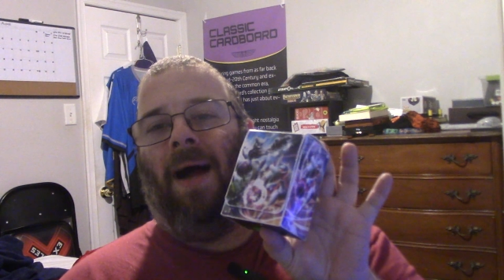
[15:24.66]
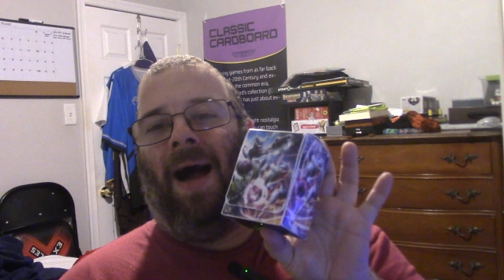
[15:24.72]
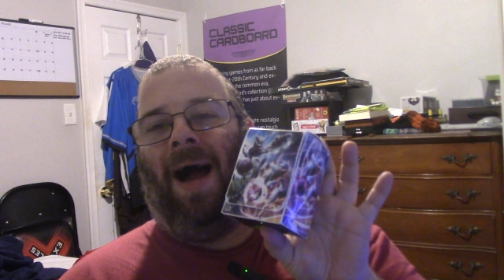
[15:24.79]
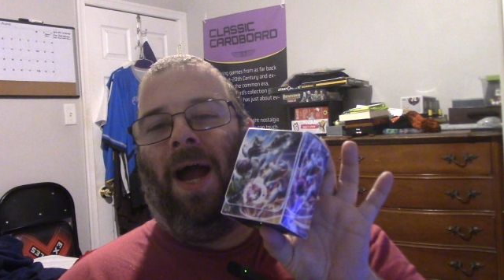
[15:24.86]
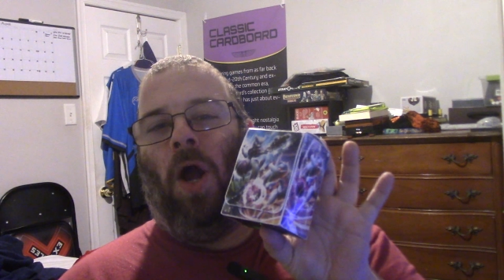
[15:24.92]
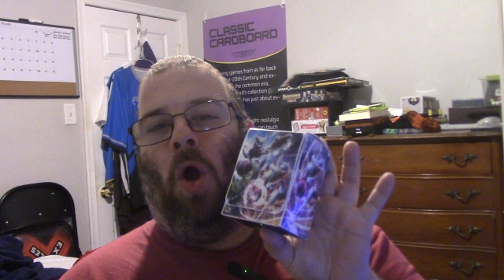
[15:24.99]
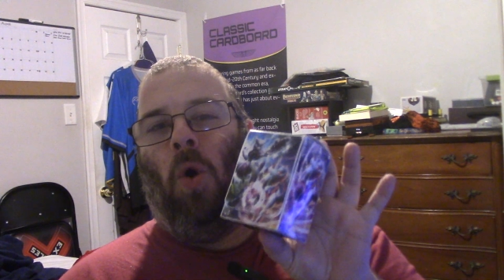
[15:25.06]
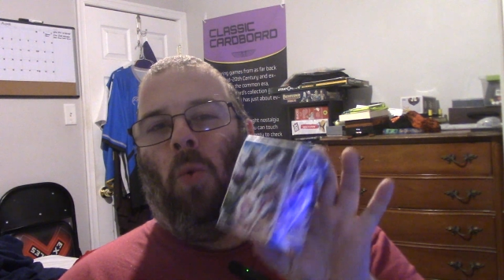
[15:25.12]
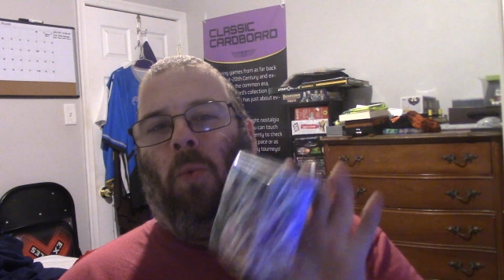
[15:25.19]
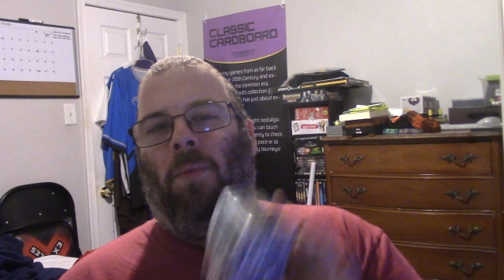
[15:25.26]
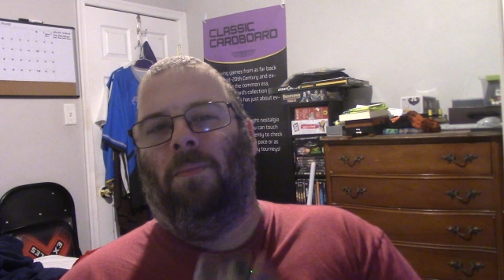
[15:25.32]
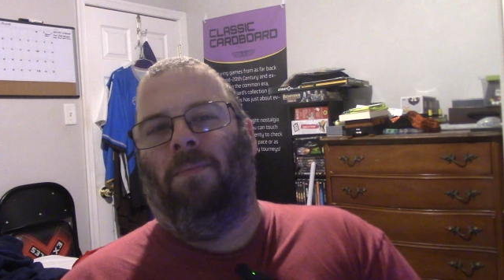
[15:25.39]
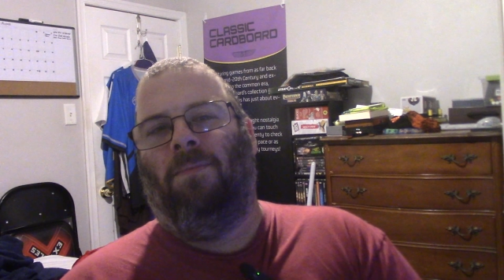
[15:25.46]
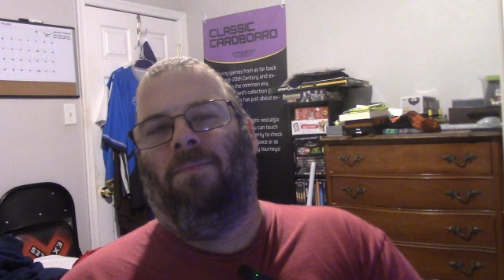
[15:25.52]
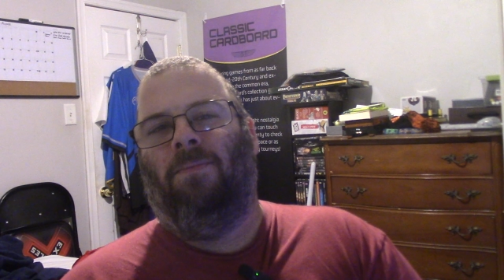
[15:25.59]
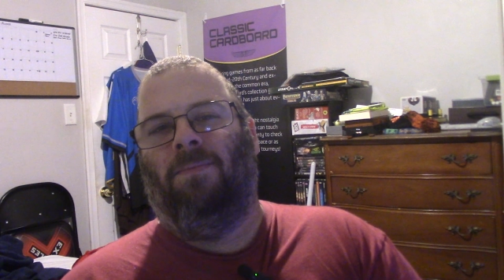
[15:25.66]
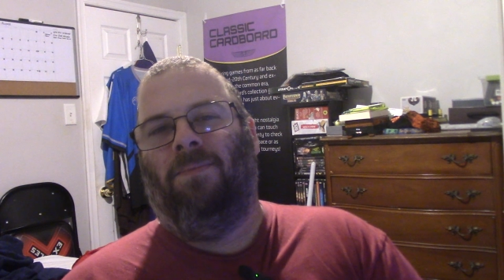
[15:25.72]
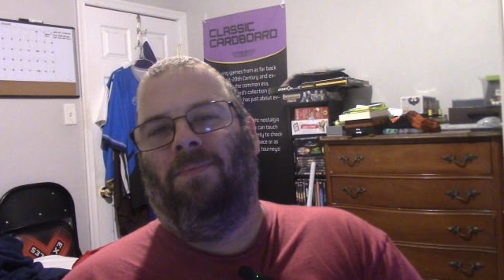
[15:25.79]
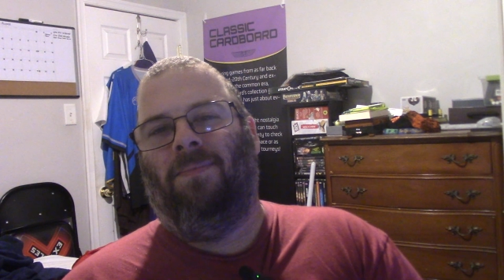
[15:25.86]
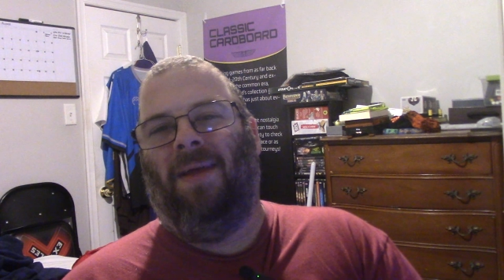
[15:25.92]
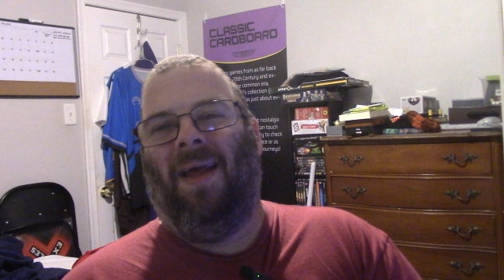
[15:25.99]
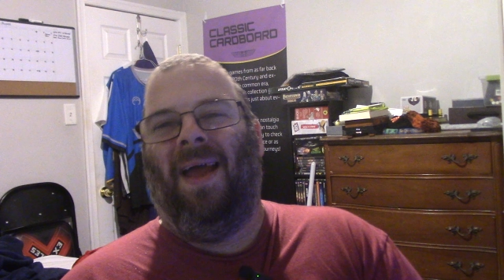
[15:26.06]
I own.
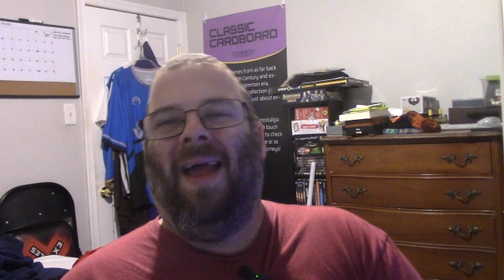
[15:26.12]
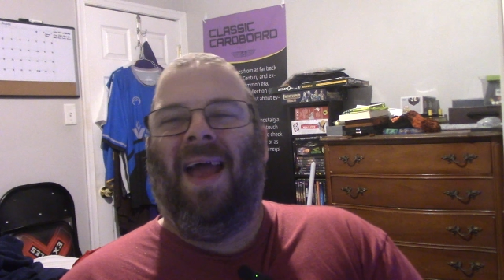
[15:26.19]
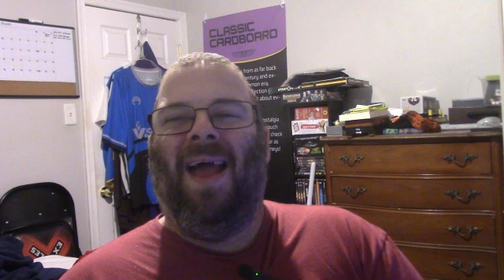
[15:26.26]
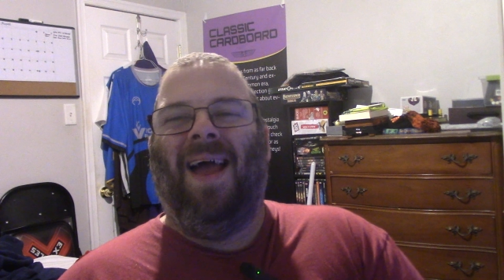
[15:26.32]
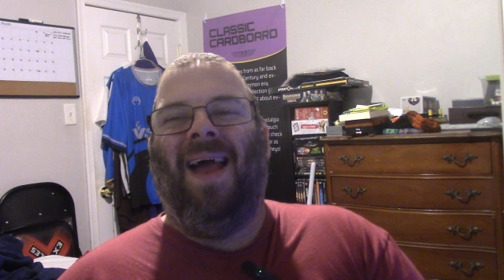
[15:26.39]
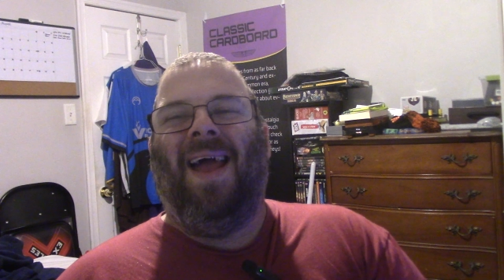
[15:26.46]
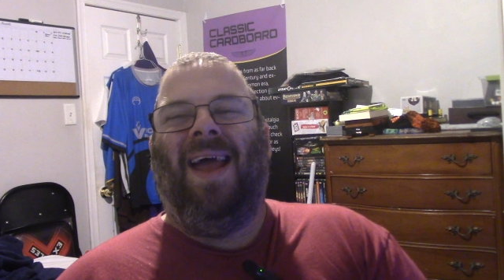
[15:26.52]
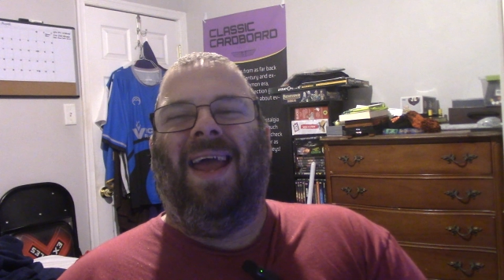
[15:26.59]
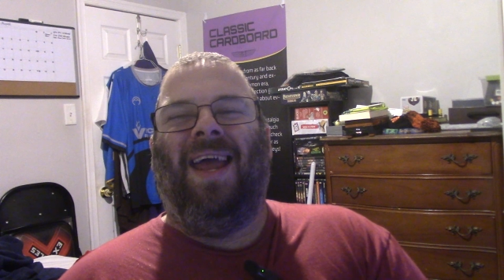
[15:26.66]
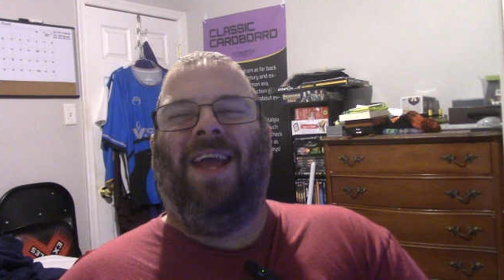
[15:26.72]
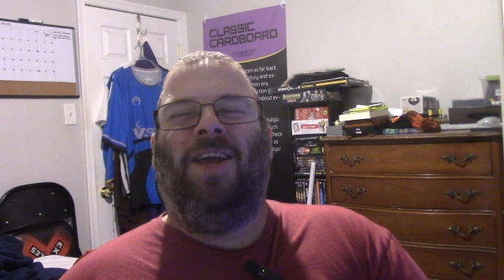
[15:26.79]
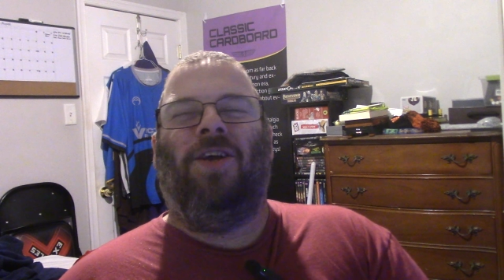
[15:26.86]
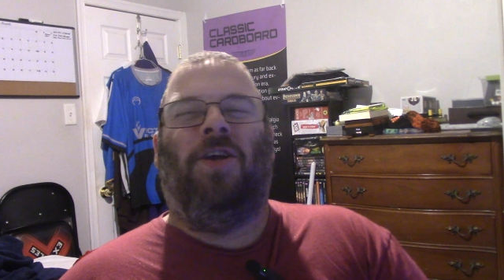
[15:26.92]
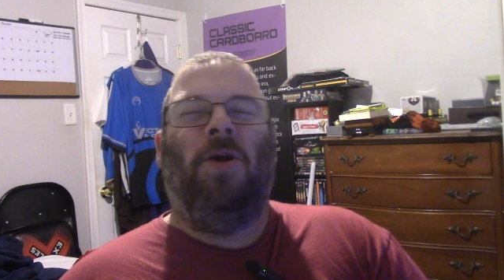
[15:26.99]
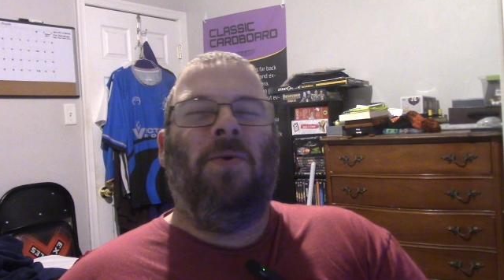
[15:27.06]
It